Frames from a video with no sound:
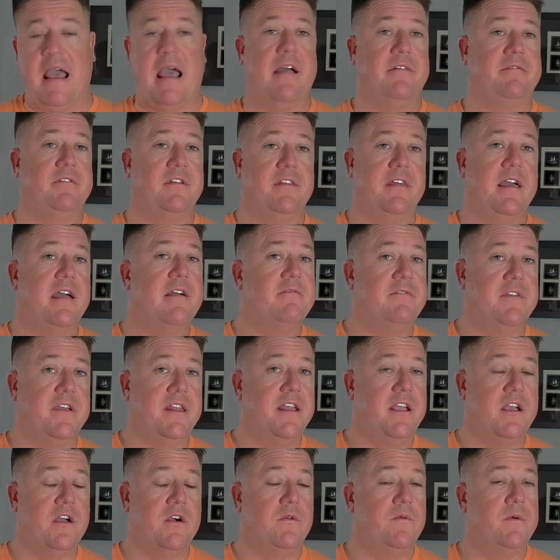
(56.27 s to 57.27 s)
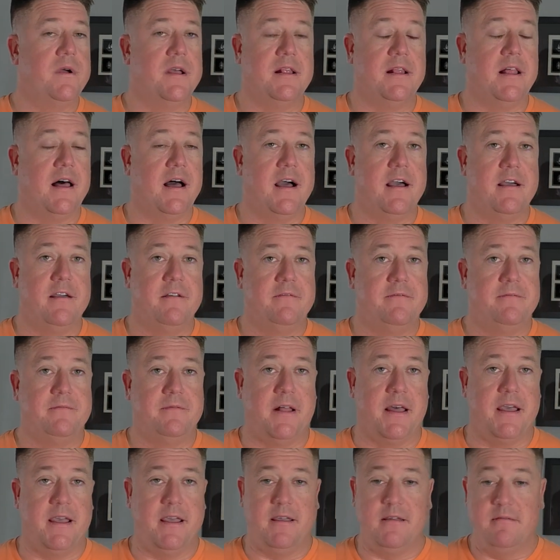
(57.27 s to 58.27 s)
after that video went live,
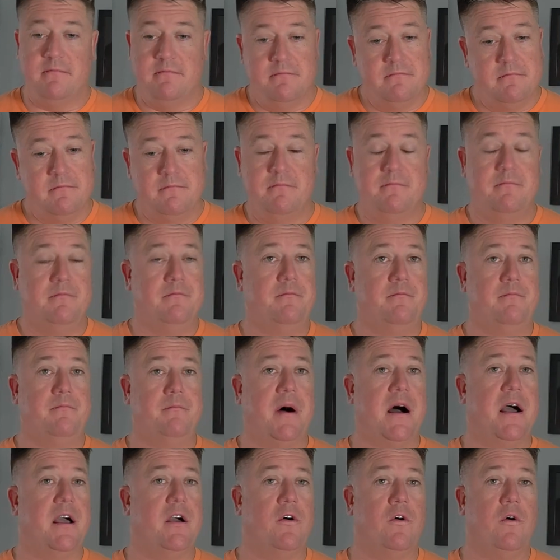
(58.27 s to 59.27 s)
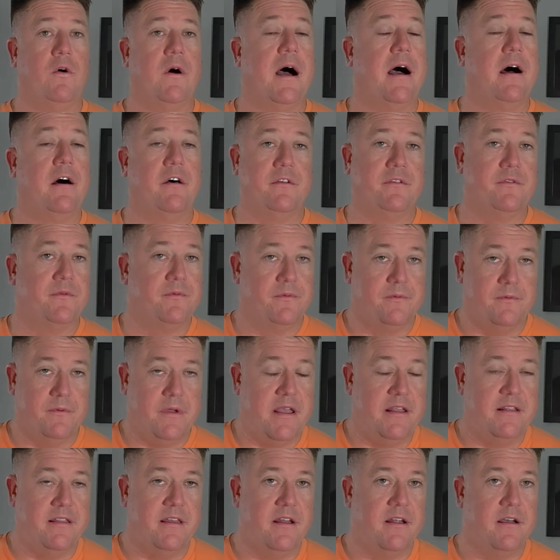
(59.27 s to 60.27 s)
like my whole house
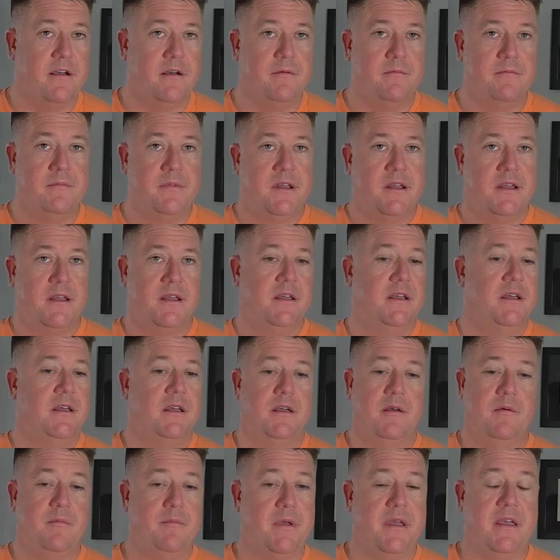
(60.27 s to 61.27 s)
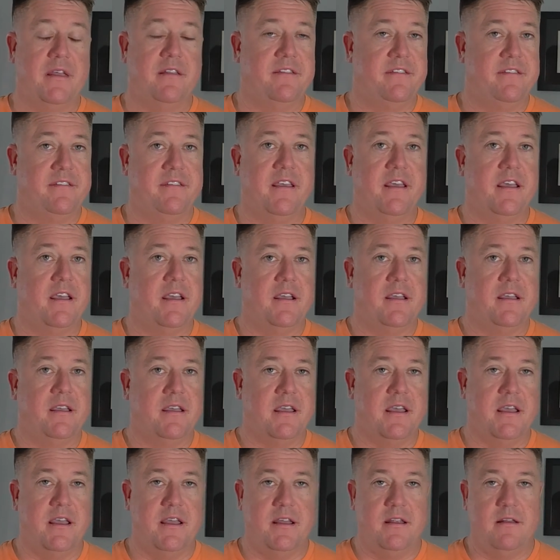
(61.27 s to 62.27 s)
ended up being sick,
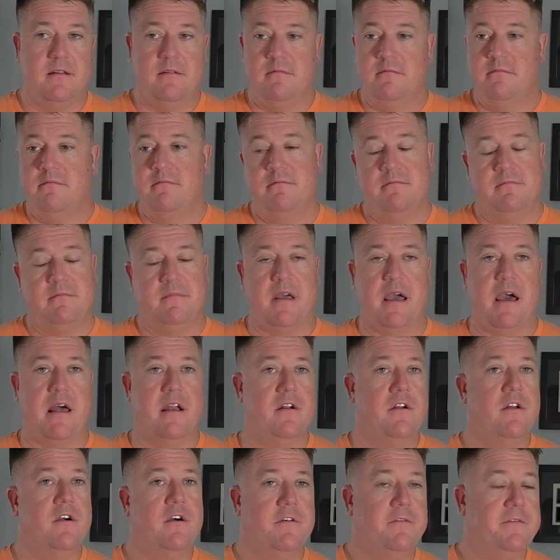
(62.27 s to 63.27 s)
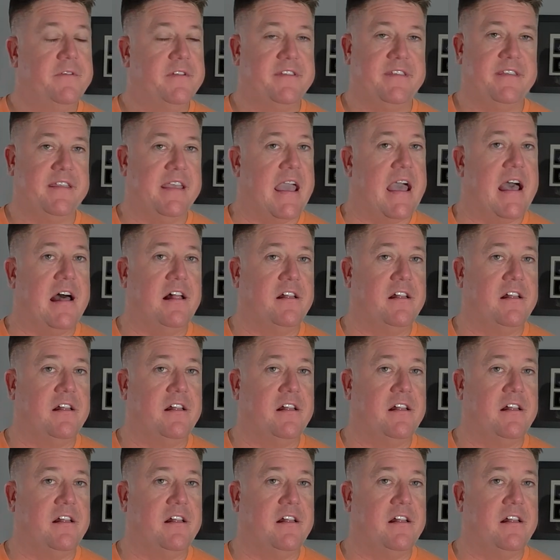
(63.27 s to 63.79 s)
and I don't know if it's the